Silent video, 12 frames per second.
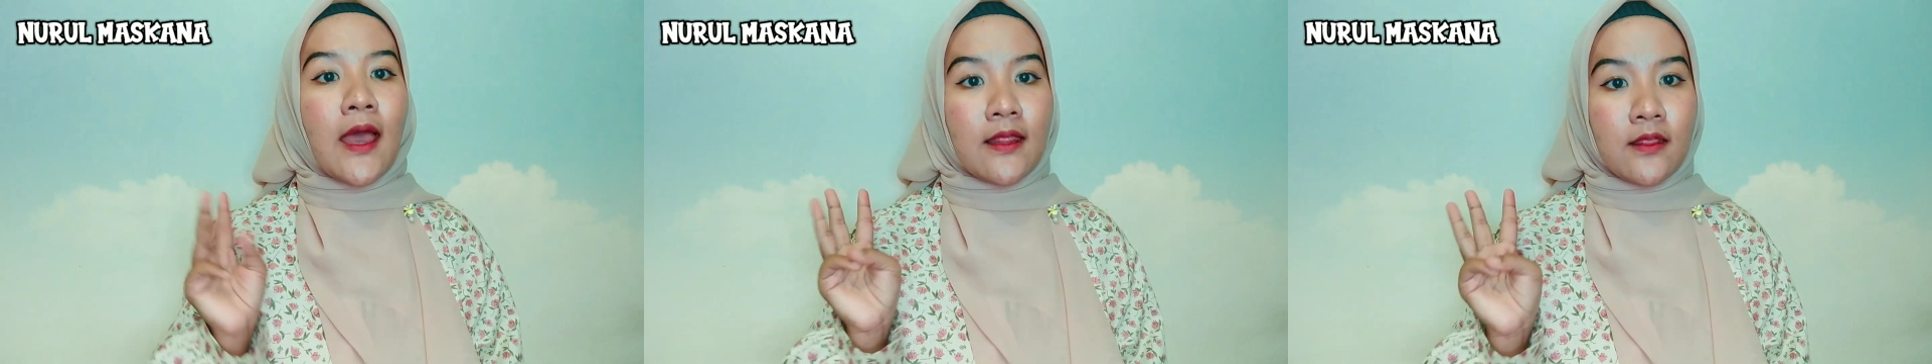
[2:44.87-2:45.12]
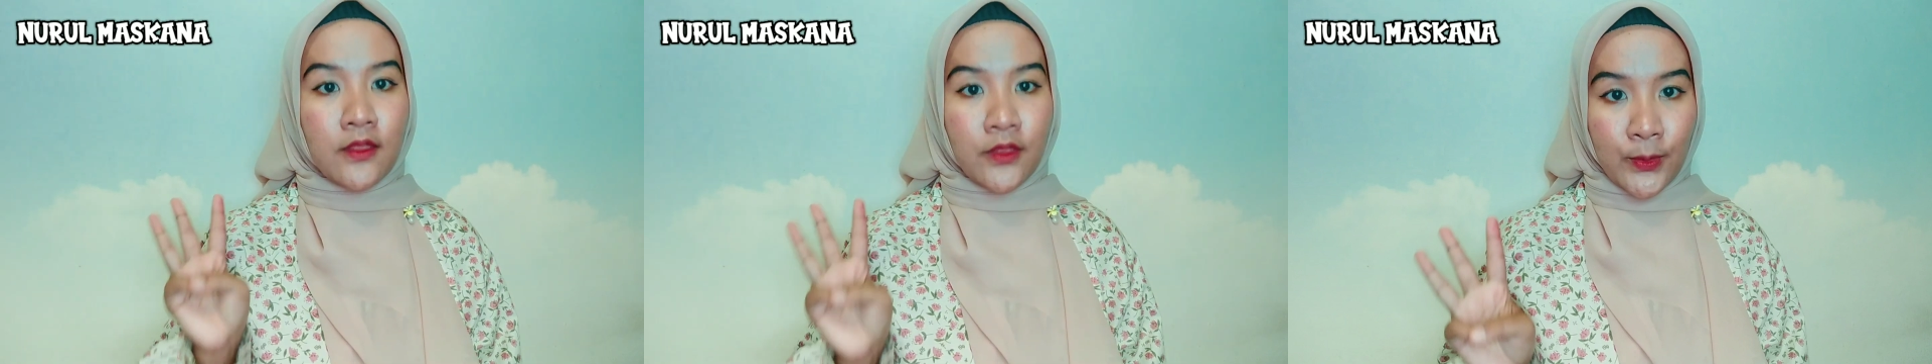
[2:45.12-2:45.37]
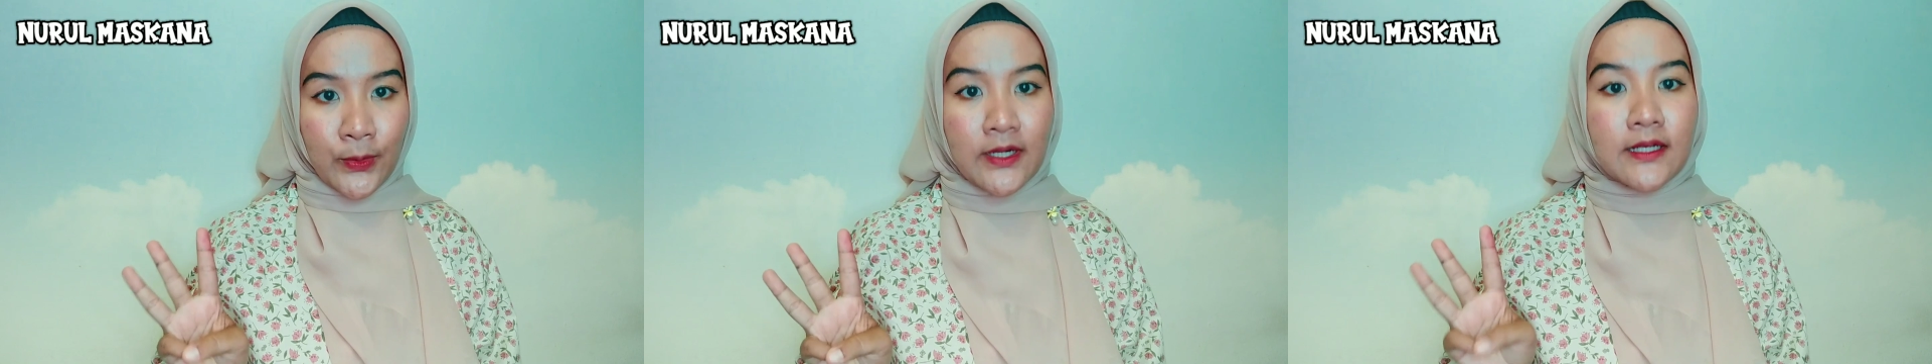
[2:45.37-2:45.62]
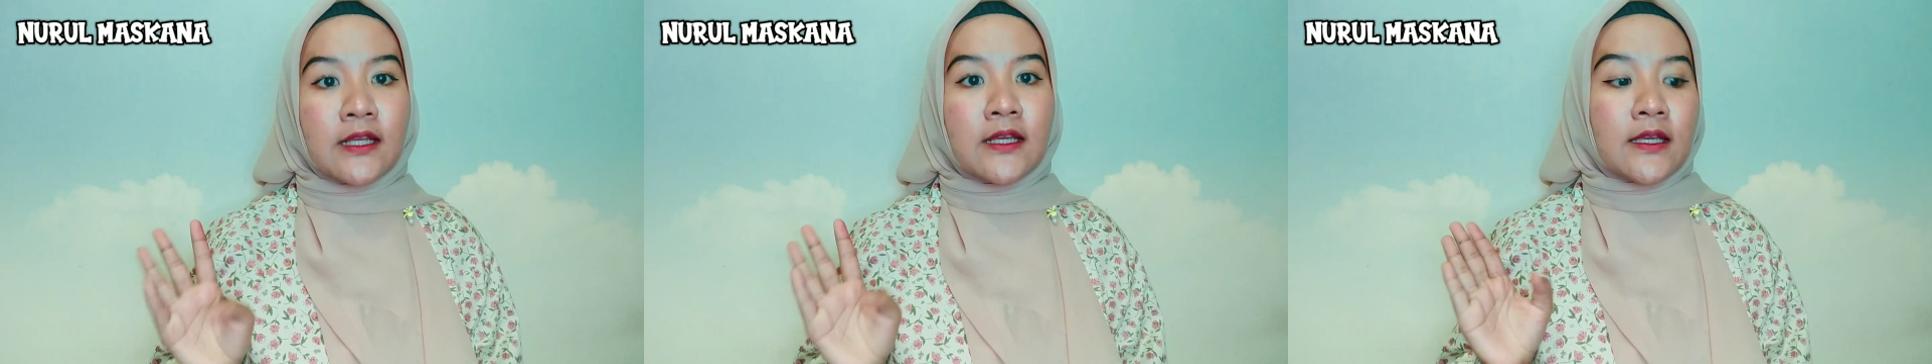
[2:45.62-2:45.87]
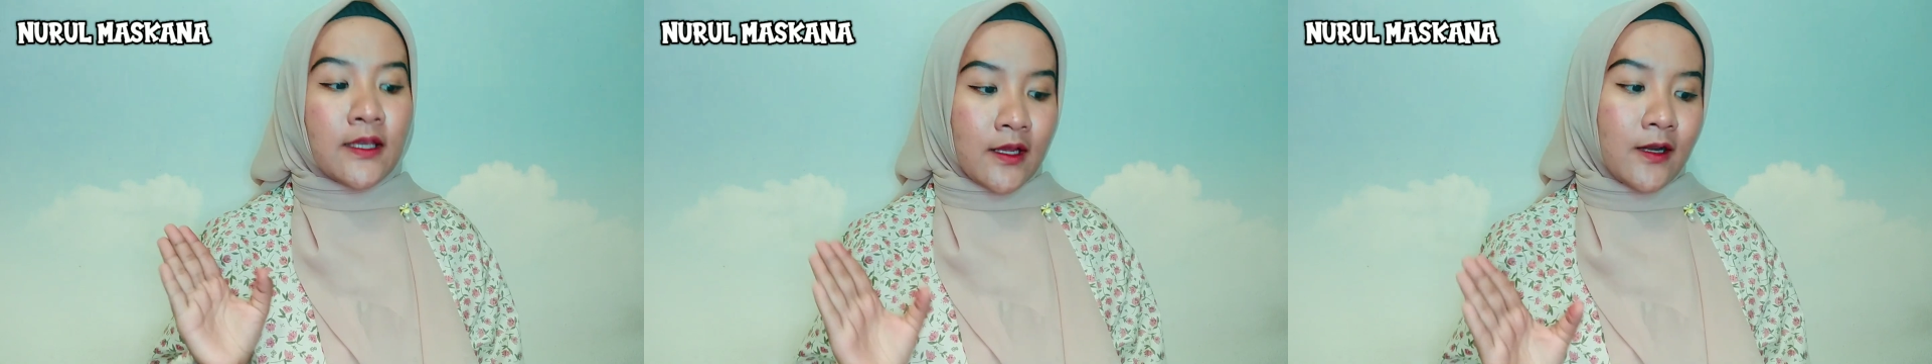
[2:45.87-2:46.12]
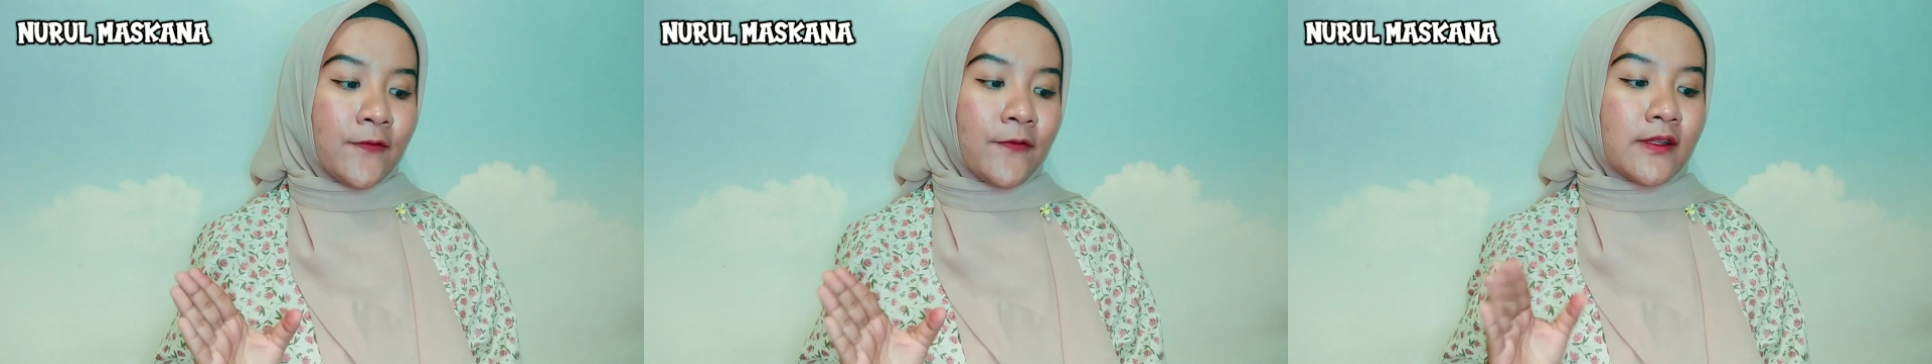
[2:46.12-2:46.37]
And third,
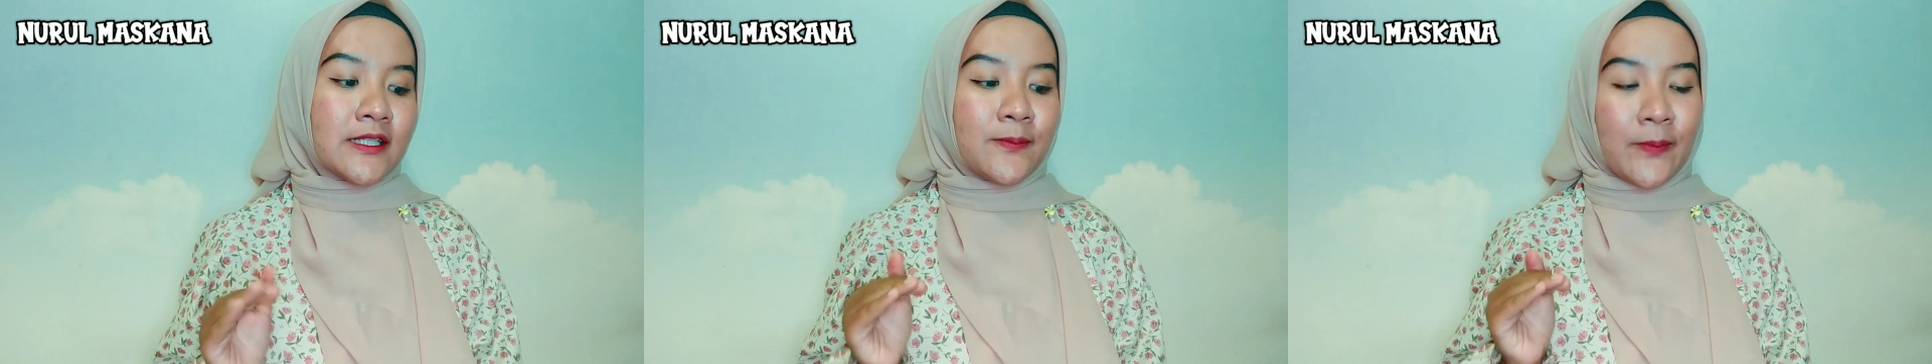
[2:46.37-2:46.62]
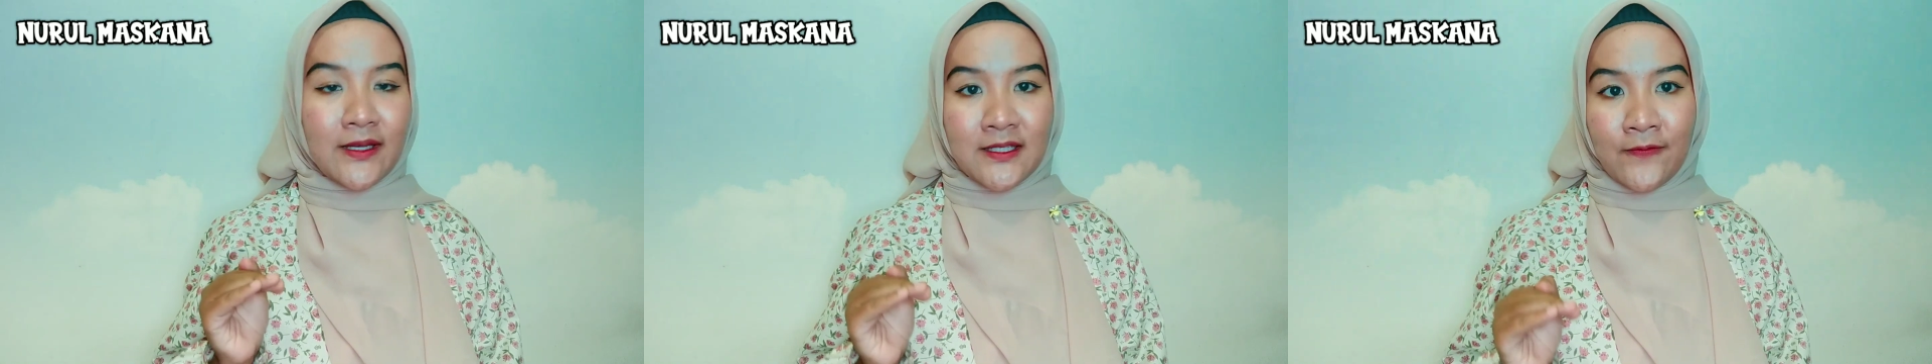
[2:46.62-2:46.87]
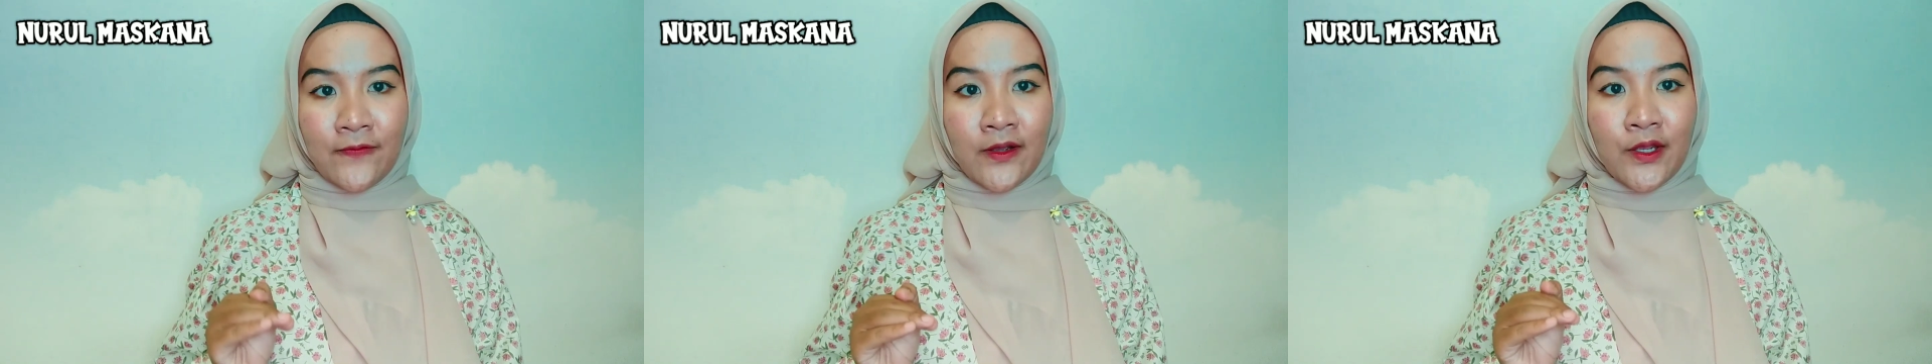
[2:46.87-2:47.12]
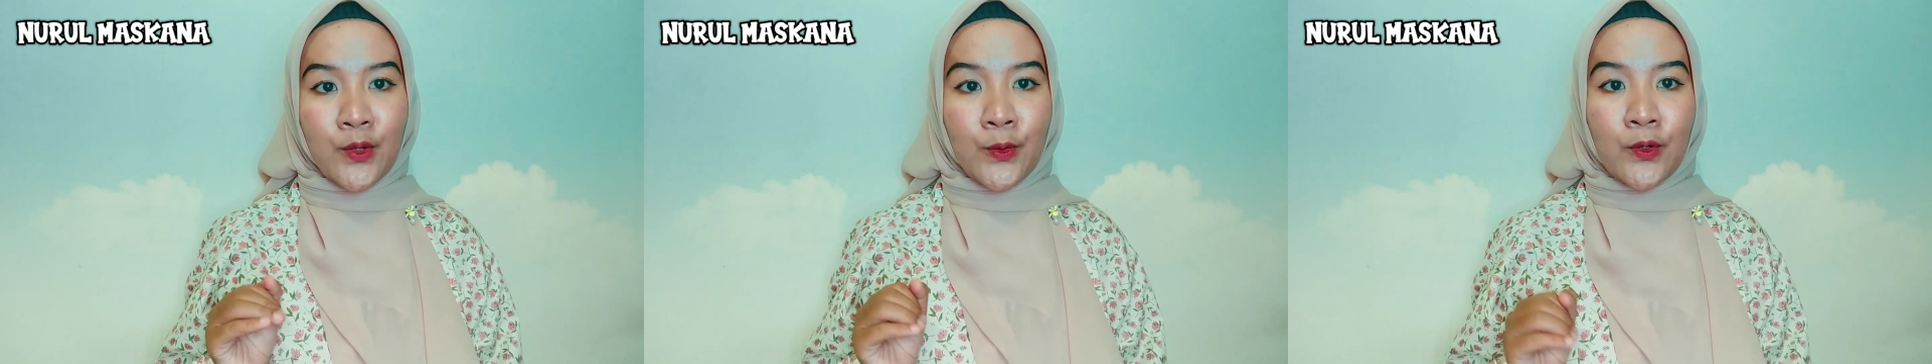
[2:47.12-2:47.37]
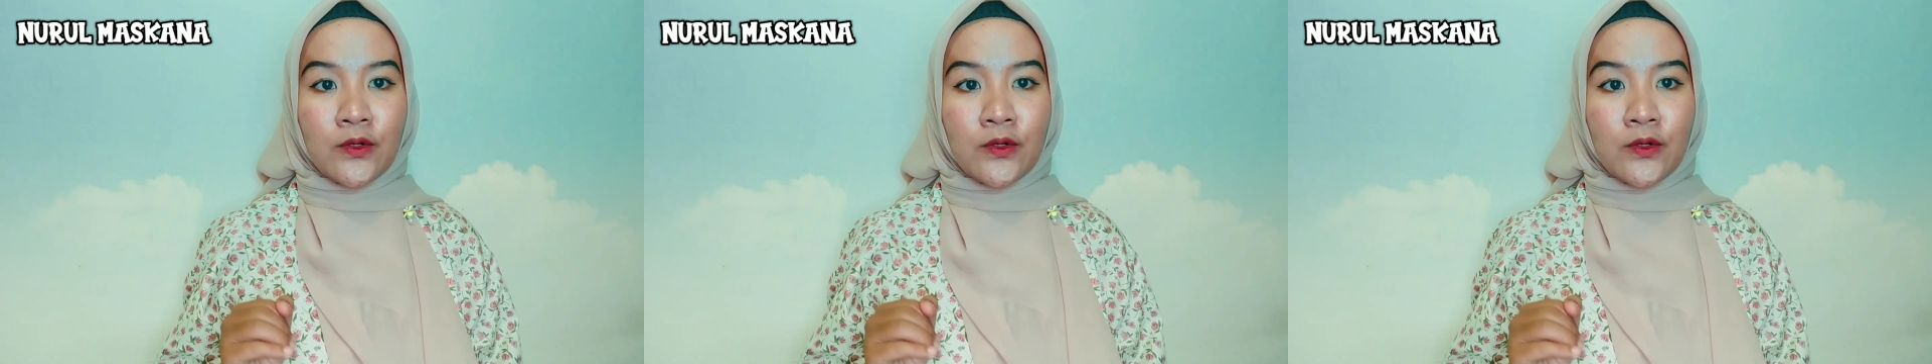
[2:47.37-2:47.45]
carefully specify